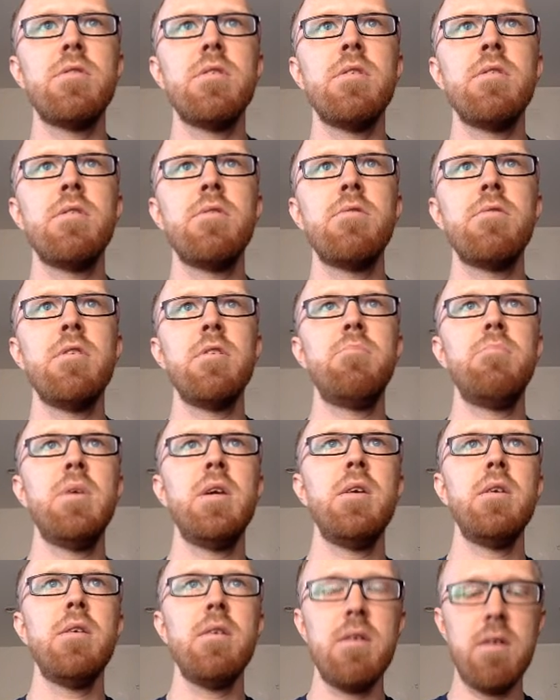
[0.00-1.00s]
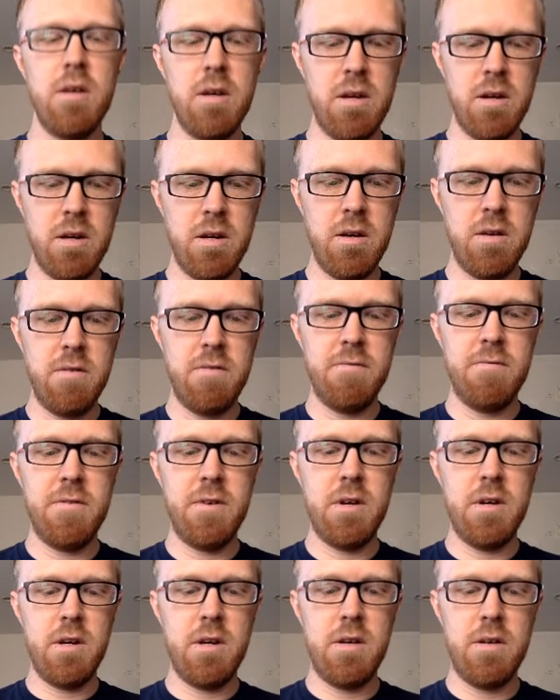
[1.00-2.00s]
in the README
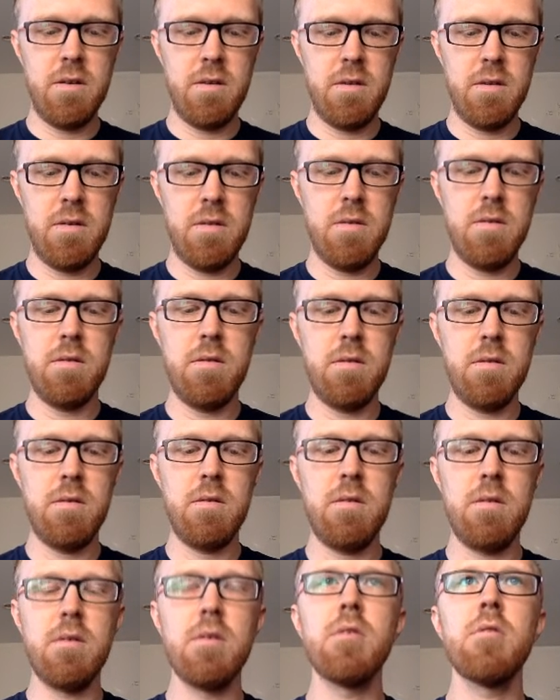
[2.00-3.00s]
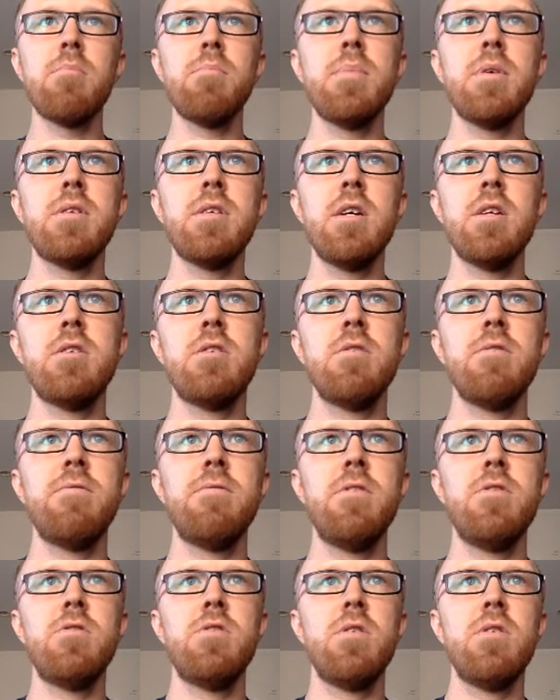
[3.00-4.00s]
of potential
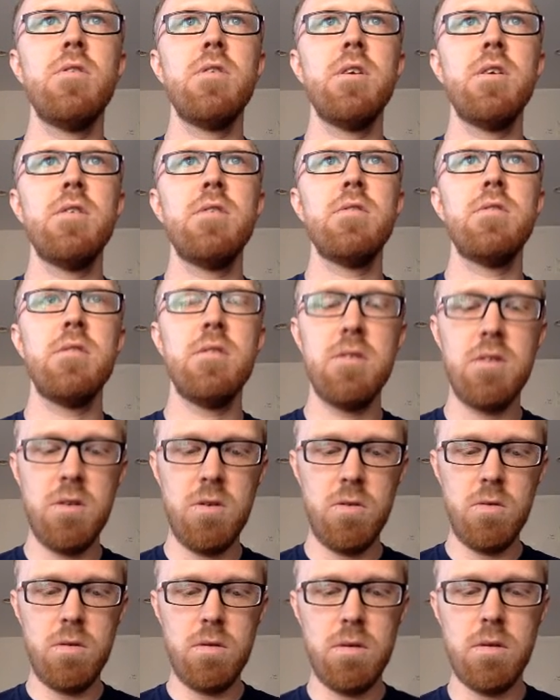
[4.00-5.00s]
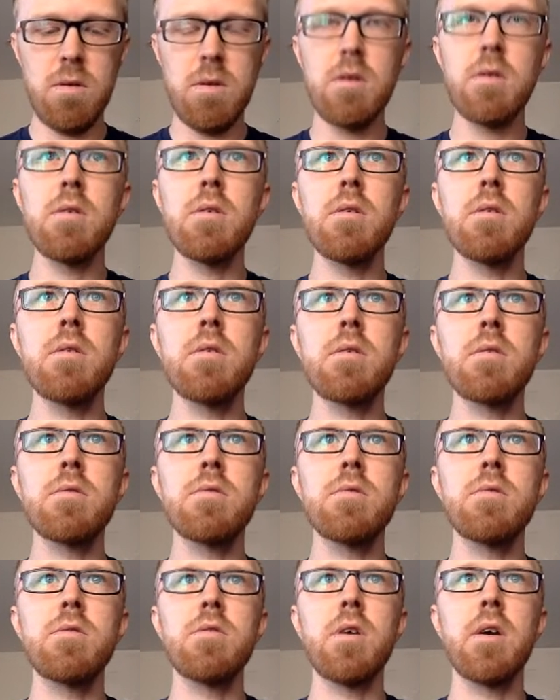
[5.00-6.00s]
future things to do.
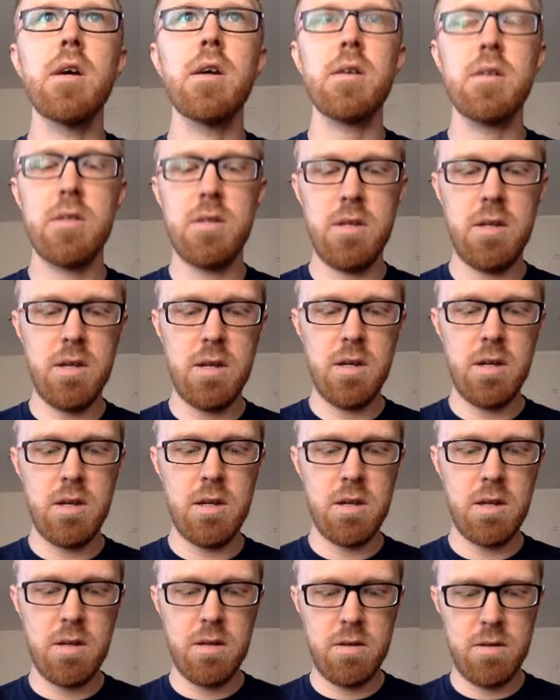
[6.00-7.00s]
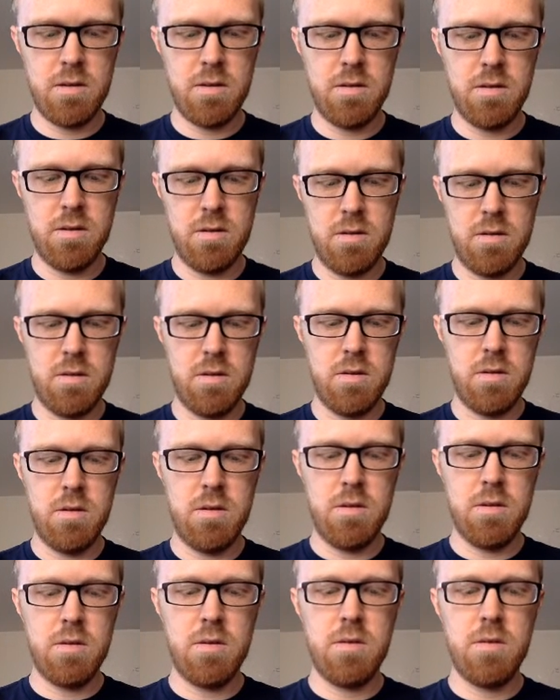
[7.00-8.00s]
Extract a
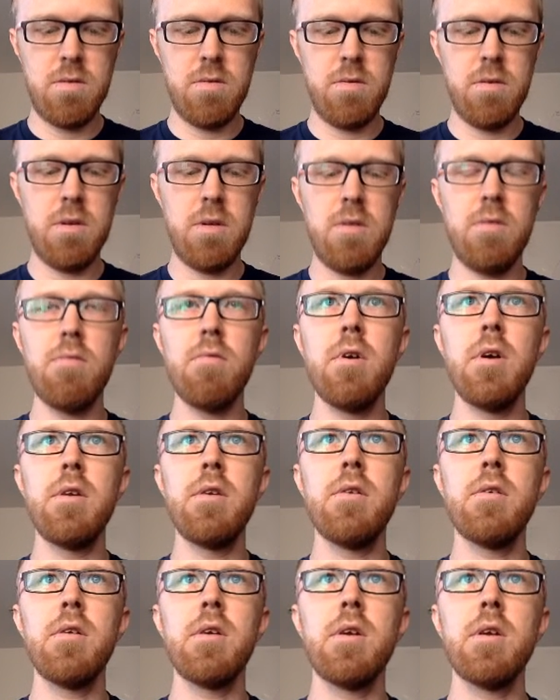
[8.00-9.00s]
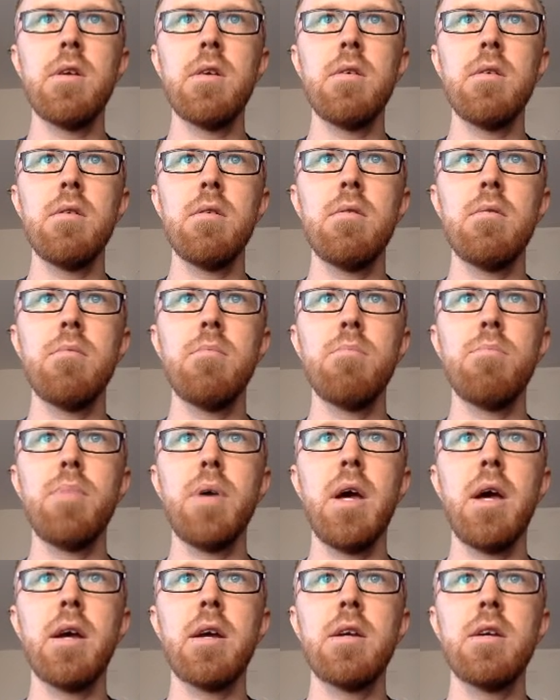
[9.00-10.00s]
grid rendering
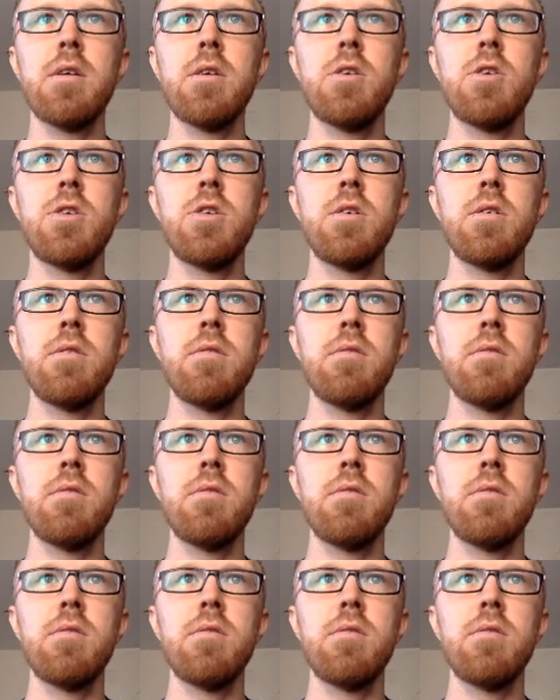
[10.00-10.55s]
package.